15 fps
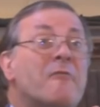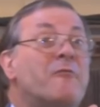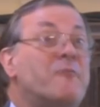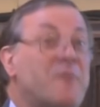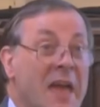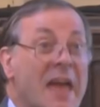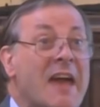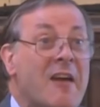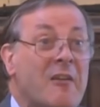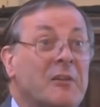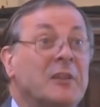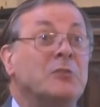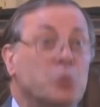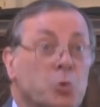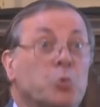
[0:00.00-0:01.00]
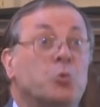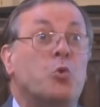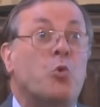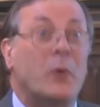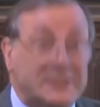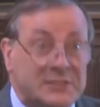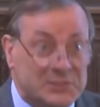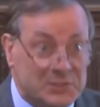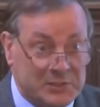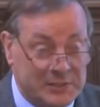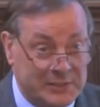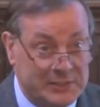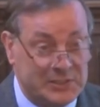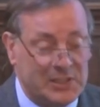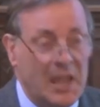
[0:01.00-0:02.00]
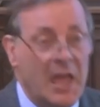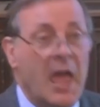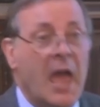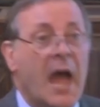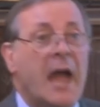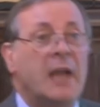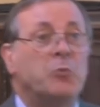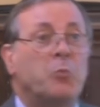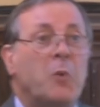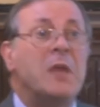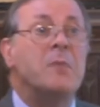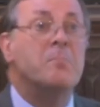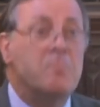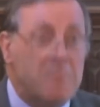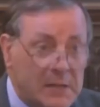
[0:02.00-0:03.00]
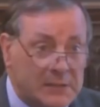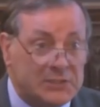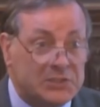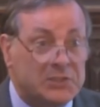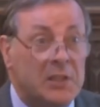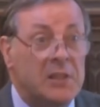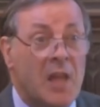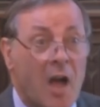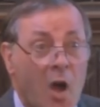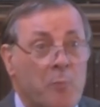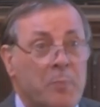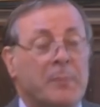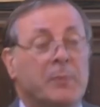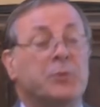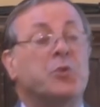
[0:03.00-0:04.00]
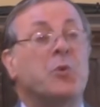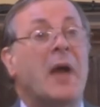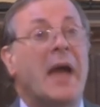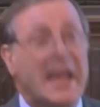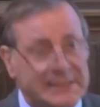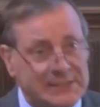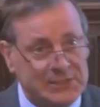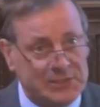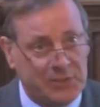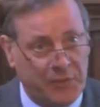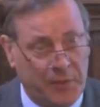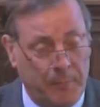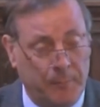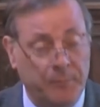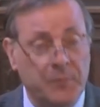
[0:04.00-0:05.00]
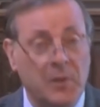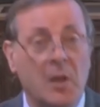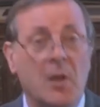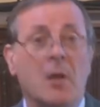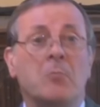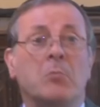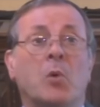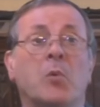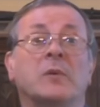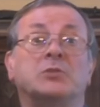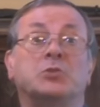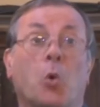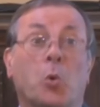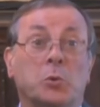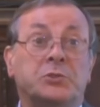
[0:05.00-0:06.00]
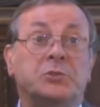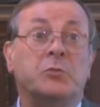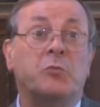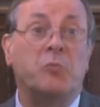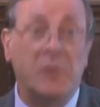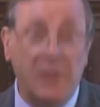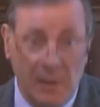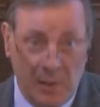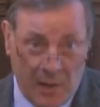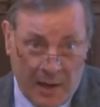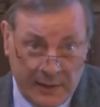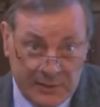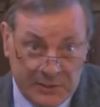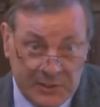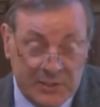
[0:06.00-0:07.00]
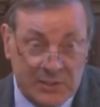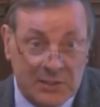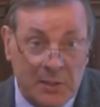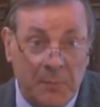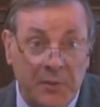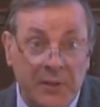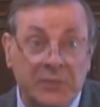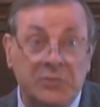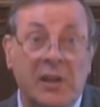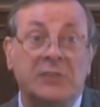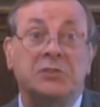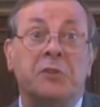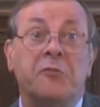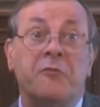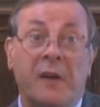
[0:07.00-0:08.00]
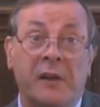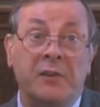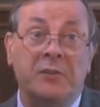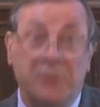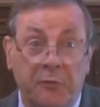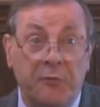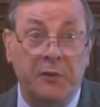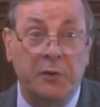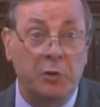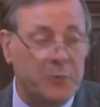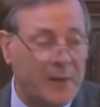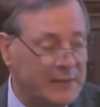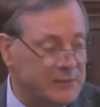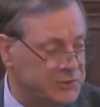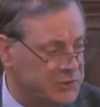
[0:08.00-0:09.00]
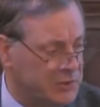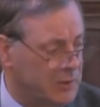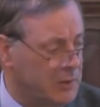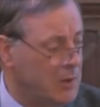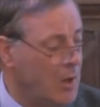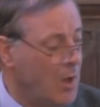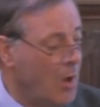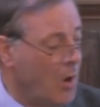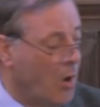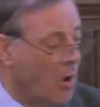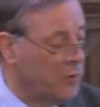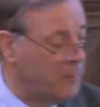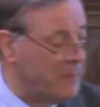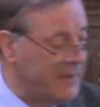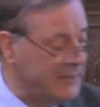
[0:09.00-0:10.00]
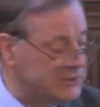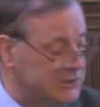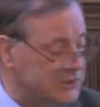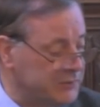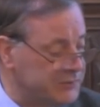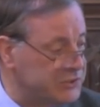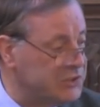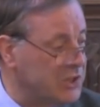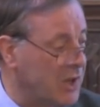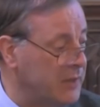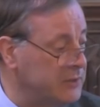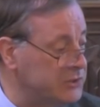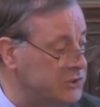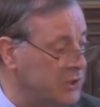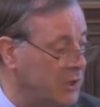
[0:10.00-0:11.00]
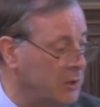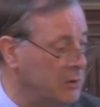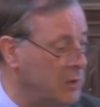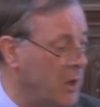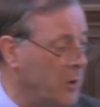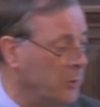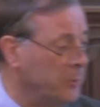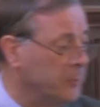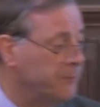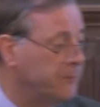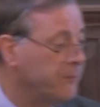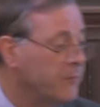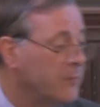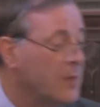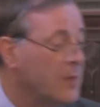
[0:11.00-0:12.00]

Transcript: are fair and good questions, and we must allow people to ask them. But we must also realize that some of these are actually very difficult to answer on the basis of science alone.